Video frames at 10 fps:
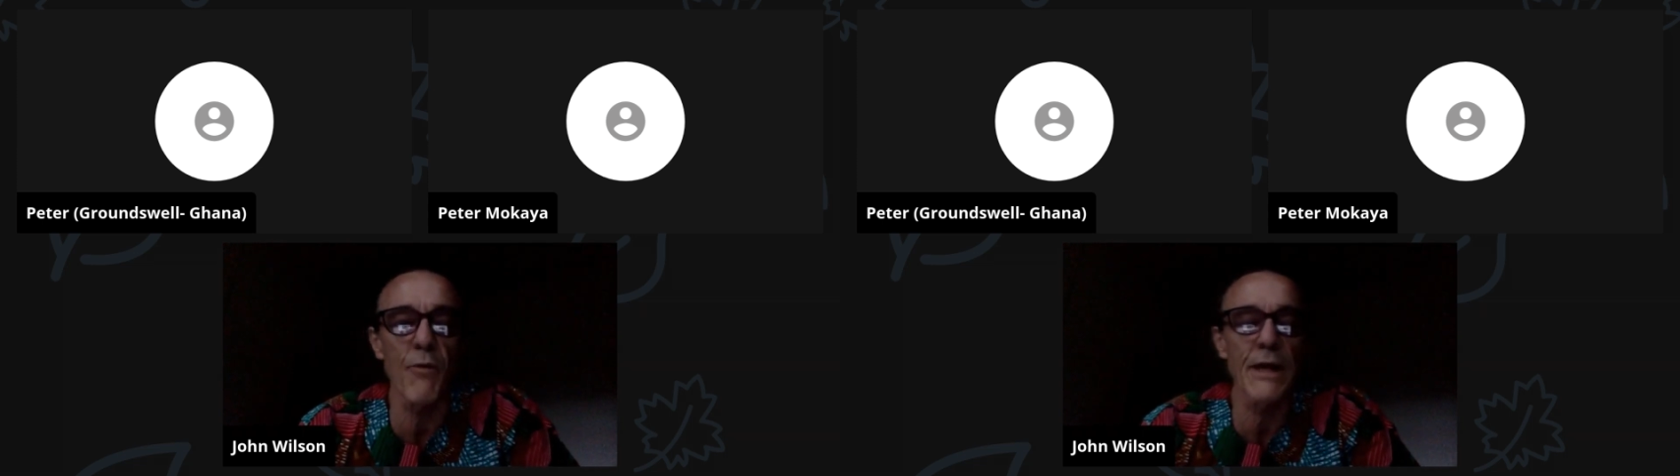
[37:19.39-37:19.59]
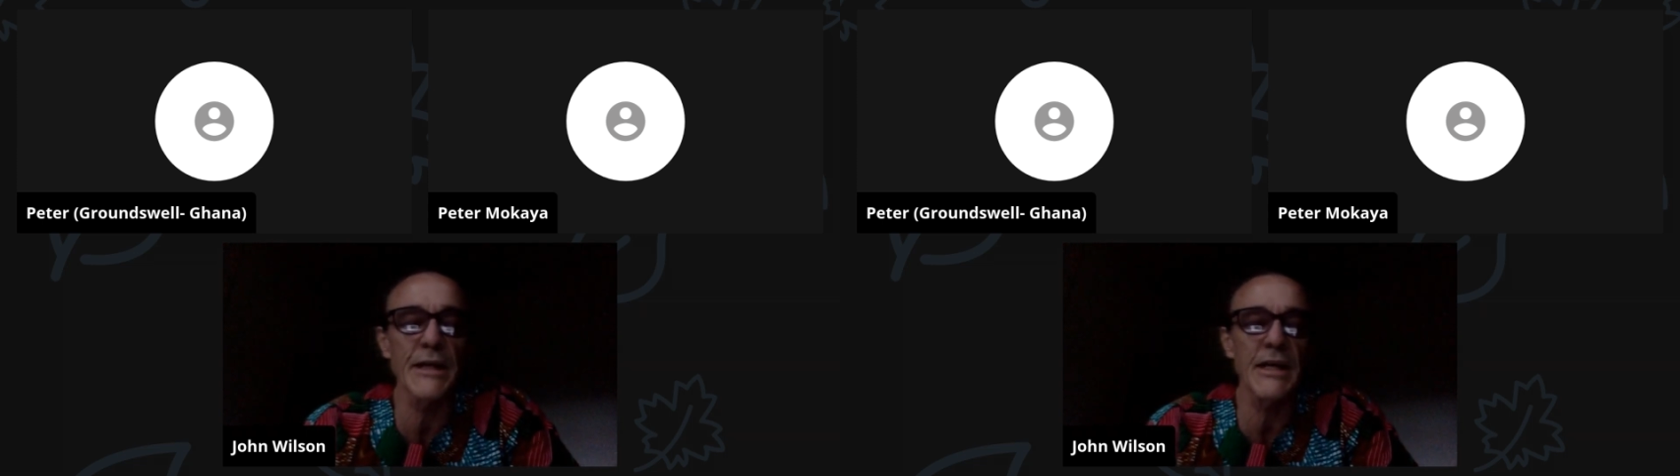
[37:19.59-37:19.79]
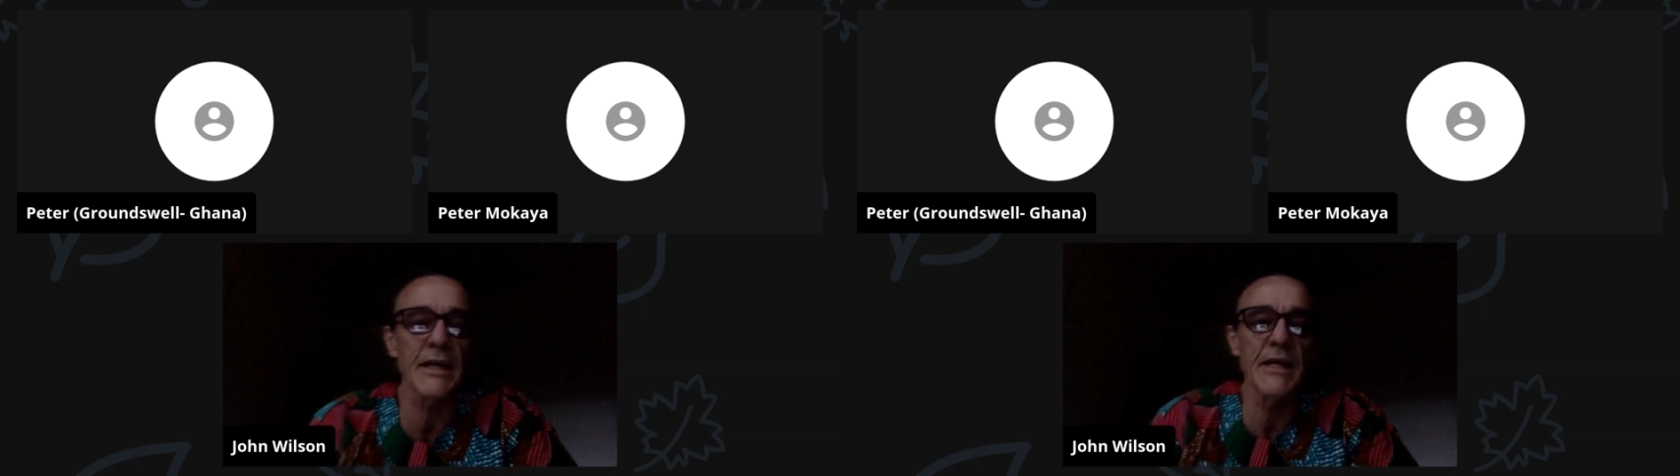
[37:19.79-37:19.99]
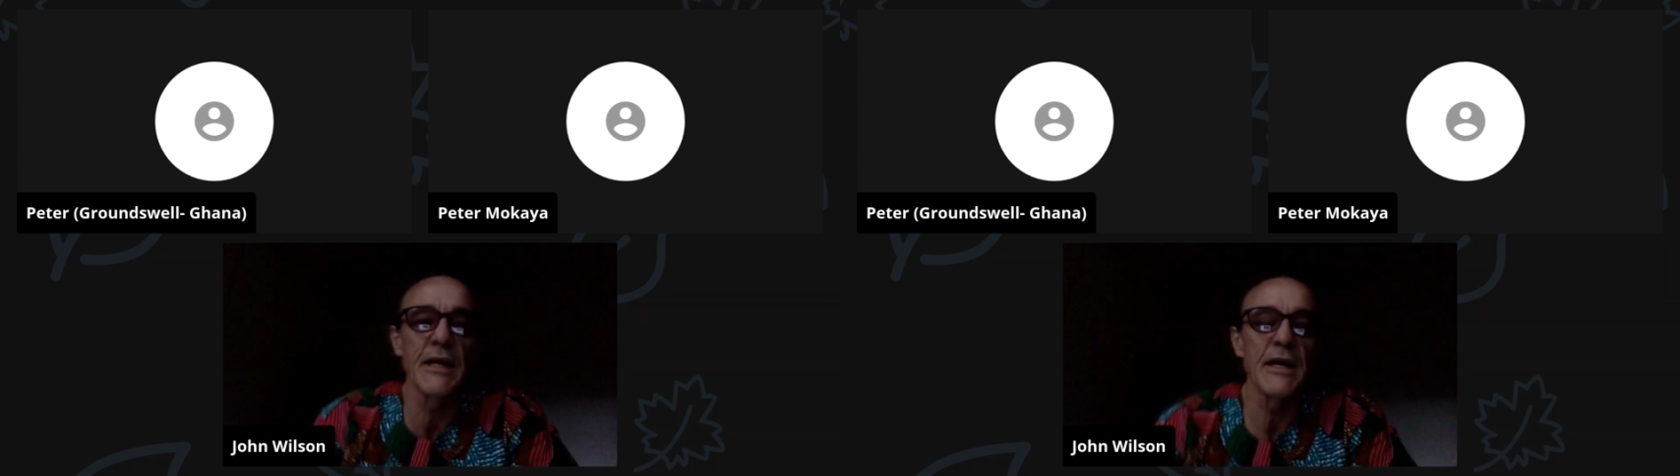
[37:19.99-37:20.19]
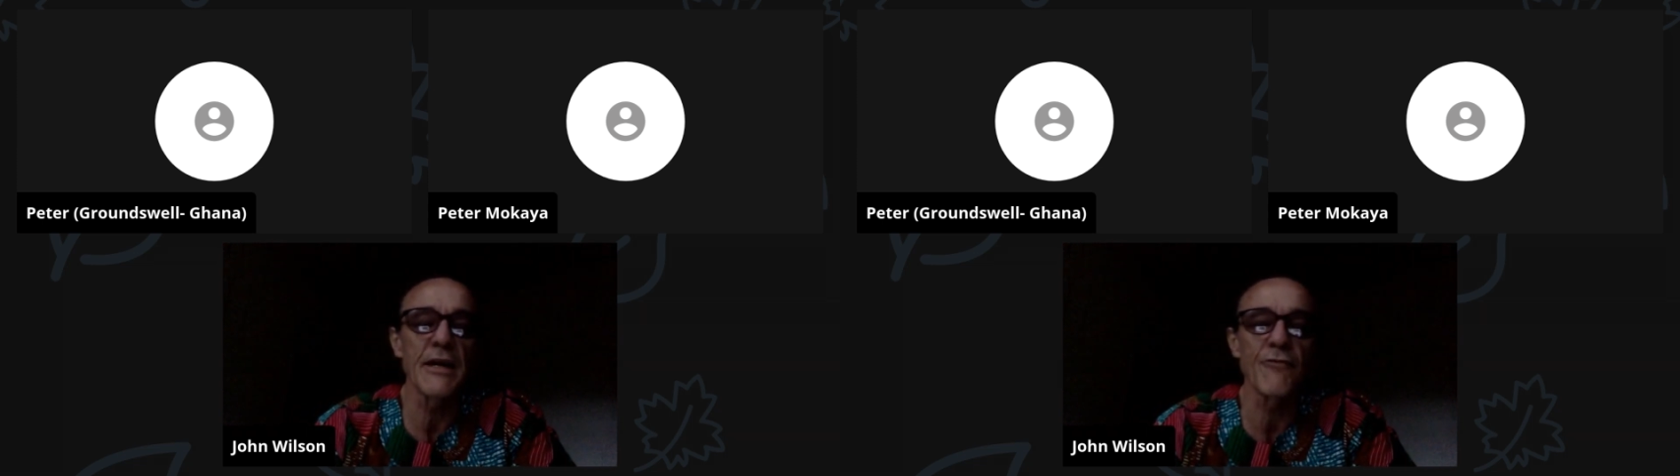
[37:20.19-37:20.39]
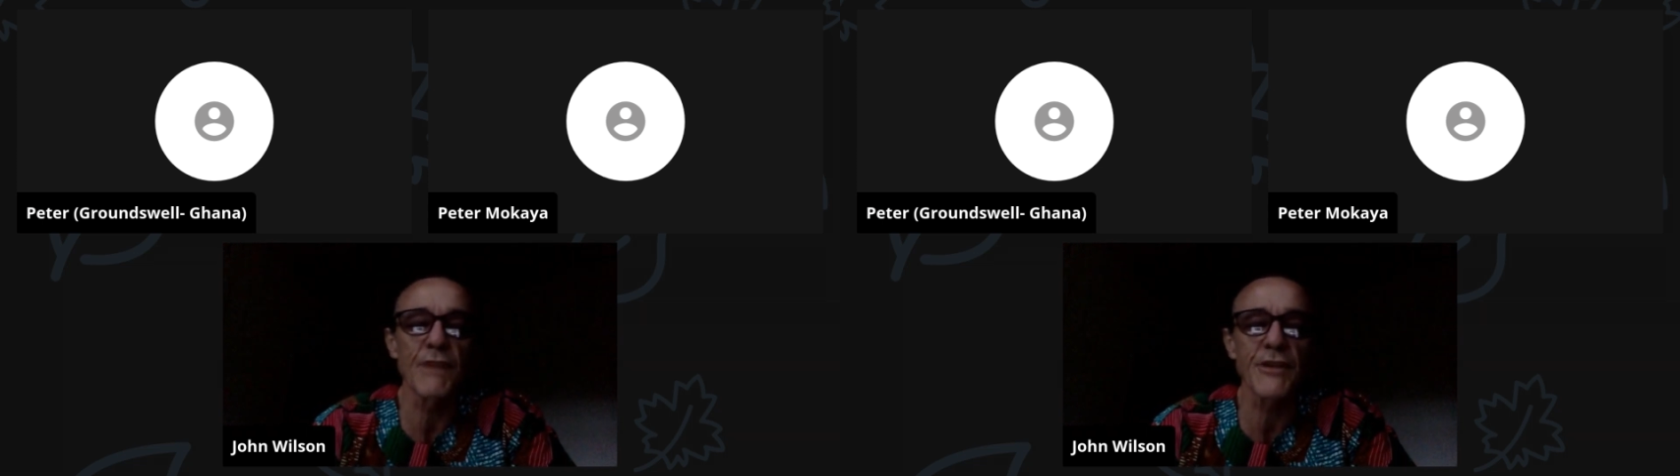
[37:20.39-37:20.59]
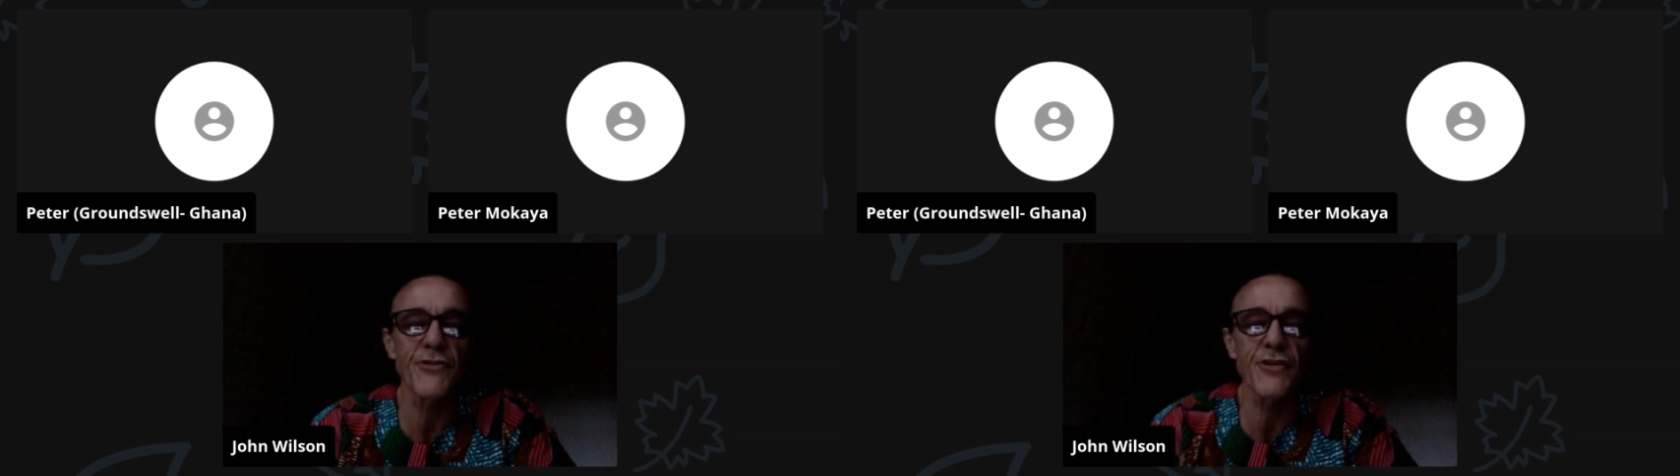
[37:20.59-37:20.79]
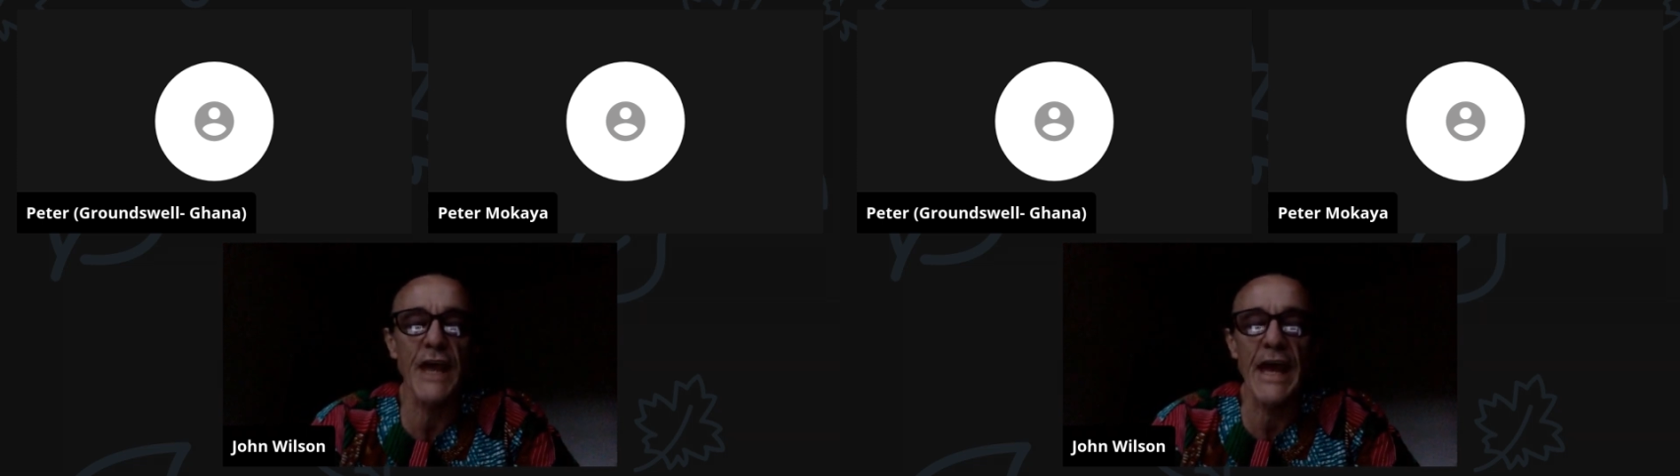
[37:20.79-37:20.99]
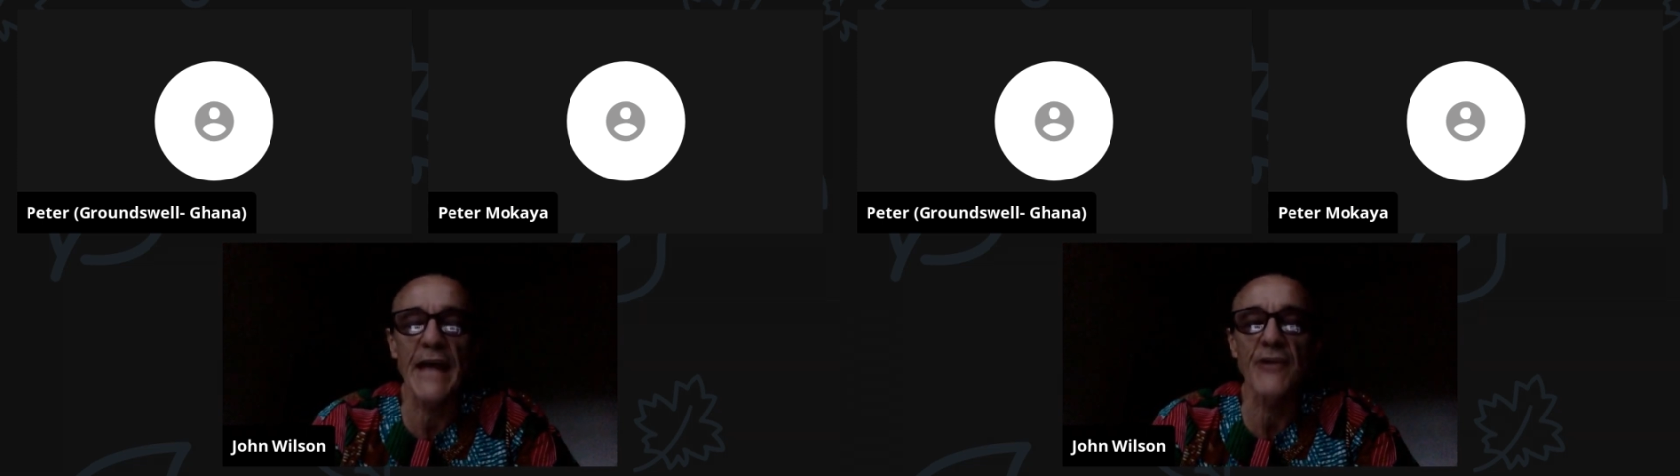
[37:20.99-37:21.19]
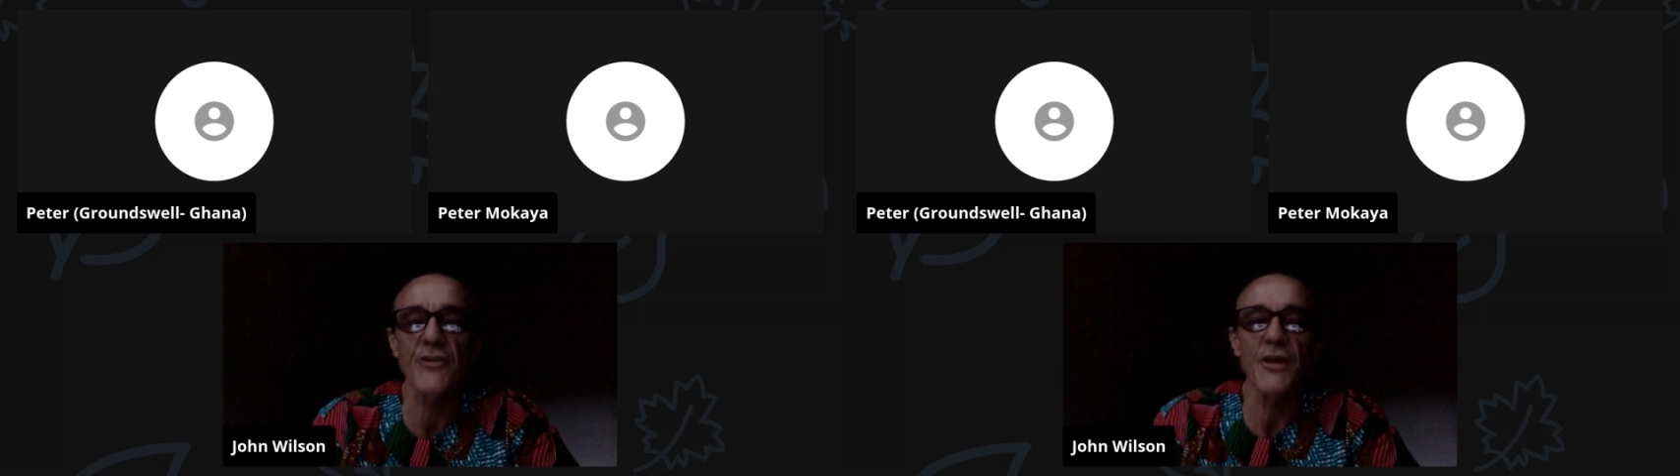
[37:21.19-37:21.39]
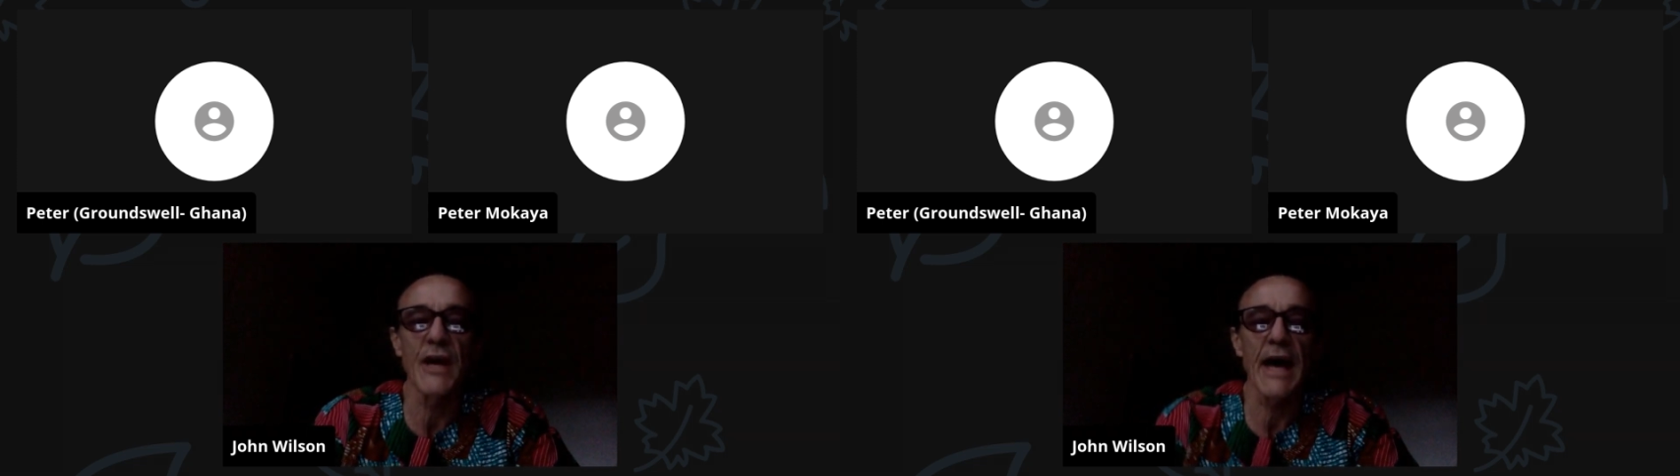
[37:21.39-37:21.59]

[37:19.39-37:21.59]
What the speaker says: one can enrich and